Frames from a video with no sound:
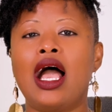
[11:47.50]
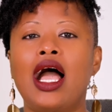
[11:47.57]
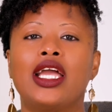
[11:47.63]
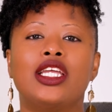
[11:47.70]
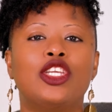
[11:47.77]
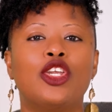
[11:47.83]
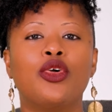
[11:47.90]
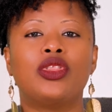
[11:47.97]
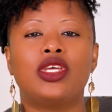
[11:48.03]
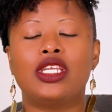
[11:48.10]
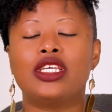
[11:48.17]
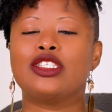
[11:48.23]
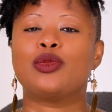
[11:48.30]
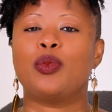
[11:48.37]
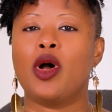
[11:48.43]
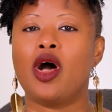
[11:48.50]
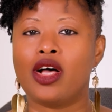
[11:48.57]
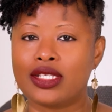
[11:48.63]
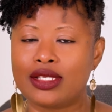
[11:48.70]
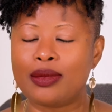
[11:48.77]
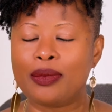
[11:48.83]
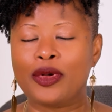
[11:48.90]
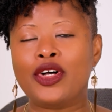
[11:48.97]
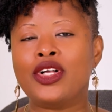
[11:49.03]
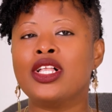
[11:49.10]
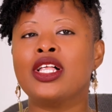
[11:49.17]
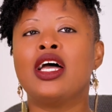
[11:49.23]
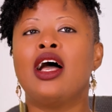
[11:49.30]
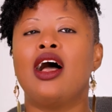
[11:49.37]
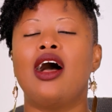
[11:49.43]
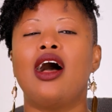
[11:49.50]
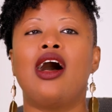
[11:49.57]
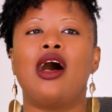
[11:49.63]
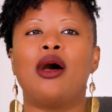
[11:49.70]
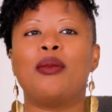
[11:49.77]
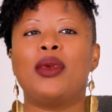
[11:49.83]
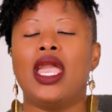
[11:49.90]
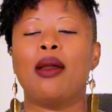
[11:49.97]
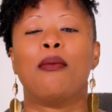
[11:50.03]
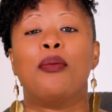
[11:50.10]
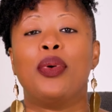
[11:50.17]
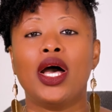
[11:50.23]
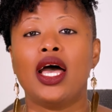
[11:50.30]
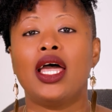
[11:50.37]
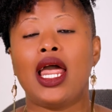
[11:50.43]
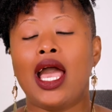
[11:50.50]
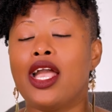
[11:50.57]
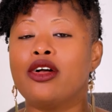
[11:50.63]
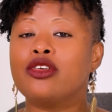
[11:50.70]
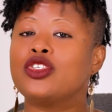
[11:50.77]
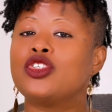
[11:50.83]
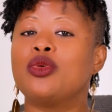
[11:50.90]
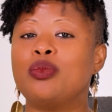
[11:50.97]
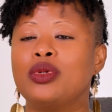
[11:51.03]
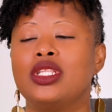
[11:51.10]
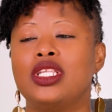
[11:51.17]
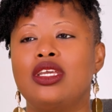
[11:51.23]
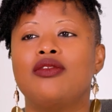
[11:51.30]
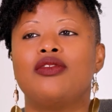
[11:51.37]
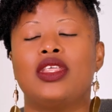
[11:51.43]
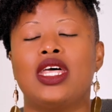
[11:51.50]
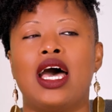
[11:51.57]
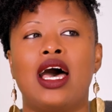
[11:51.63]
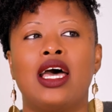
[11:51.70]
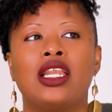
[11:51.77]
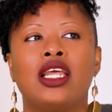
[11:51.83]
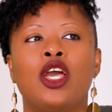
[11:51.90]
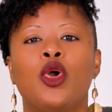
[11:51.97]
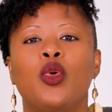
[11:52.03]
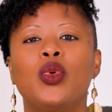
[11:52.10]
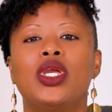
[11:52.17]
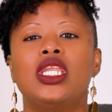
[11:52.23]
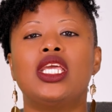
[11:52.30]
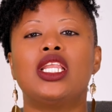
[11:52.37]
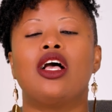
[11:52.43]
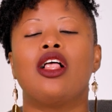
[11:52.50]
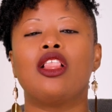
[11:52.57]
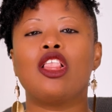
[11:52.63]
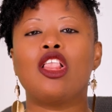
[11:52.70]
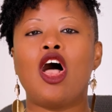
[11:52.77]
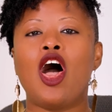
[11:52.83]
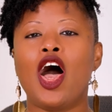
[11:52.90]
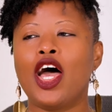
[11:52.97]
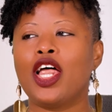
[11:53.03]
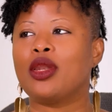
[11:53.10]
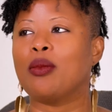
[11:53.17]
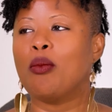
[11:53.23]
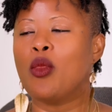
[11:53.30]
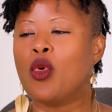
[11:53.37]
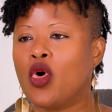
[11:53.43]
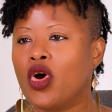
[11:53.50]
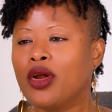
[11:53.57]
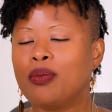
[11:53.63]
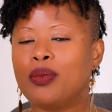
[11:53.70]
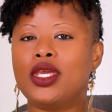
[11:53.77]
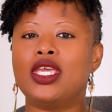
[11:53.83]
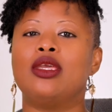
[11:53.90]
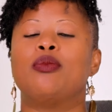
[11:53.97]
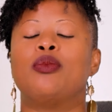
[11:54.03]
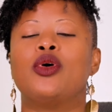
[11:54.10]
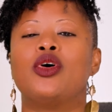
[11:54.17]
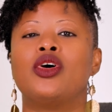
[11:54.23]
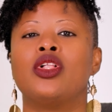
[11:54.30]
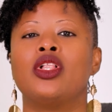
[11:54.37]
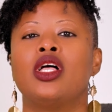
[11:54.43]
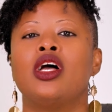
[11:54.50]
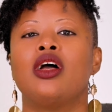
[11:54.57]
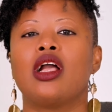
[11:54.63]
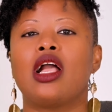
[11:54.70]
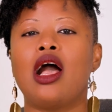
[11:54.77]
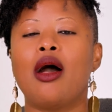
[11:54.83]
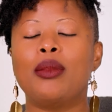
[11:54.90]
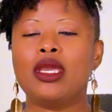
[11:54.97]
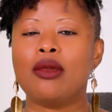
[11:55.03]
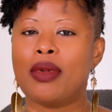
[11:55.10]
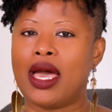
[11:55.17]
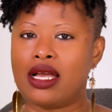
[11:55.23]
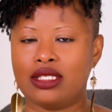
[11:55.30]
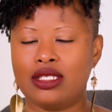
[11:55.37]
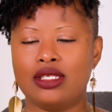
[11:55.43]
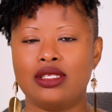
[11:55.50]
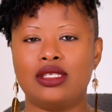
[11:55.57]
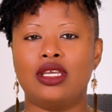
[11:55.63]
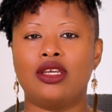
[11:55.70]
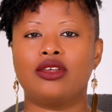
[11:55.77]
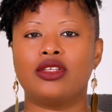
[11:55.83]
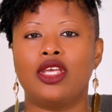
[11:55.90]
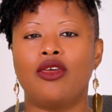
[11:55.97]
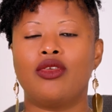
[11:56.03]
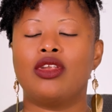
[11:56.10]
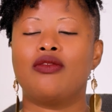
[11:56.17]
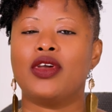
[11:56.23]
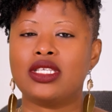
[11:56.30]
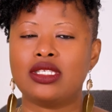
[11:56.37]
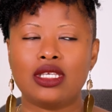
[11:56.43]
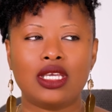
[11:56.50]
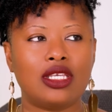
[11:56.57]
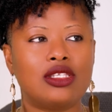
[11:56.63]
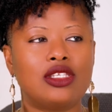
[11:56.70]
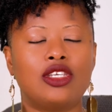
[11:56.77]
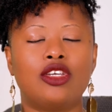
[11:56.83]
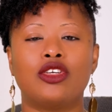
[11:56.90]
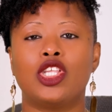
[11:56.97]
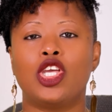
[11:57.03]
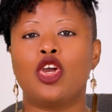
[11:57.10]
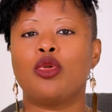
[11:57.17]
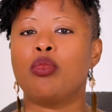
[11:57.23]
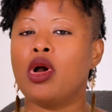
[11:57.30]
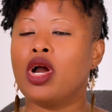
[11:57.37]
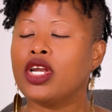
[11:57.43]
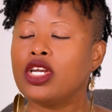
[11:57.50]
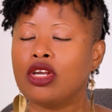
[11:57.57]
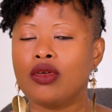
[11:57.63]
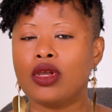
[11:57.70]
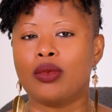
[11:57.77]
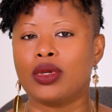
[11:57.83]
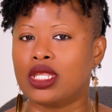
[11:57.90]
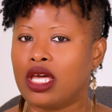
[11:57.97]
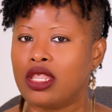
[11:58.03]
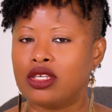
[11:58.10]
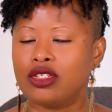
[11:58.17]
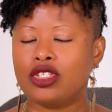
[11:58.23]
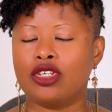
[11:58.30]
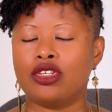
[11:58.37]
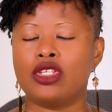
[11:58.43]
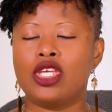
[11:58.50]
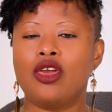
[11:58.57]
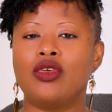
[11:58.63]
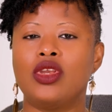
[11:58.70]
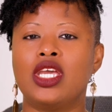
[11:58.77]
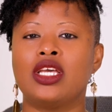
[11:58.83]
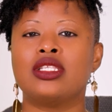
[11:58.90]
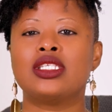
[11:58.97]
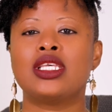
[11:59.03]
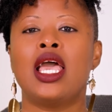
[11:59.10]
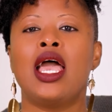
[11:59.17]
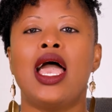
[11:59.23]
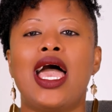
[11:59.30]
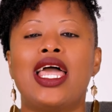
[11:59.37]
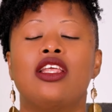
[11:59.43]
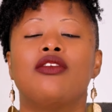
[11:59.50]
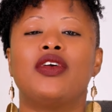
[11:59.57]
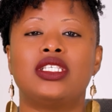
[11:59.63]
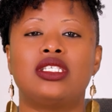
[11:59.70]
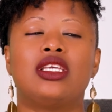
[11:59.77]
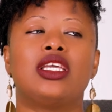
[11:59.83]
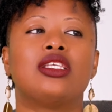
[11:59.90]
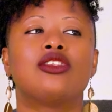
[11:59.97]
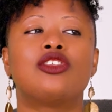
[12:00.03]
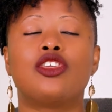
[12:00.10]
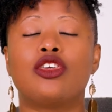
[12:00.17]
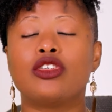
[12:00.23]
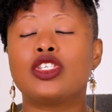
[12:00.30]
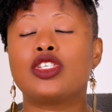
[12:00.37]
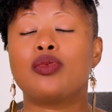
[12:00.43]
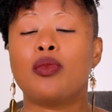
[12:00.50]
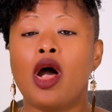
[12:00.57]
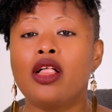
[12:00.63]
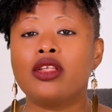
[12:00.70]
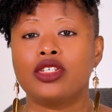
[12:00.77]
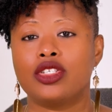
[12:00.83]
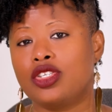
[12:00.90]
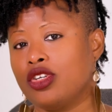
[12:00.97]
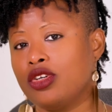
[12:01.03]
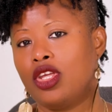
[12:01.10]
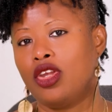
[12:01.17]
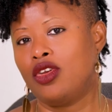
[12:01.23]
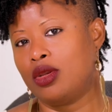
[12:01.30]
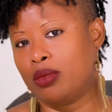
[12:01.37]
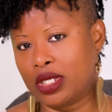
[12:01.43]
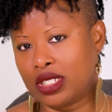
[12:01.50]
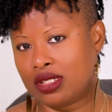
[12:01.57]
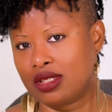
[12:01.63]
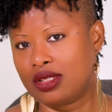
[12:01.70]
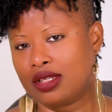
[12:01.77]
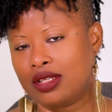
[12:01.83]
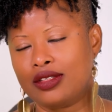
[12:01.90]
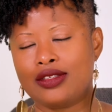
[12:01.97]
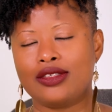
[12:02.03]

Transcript: I know that it's possible. But I also believe that we need a lot more people coming back to Sierra Leone, investing in Sierra Leone, partnering with other Sierra Leoneans, and investing in smaller Sierra Leonean businesses.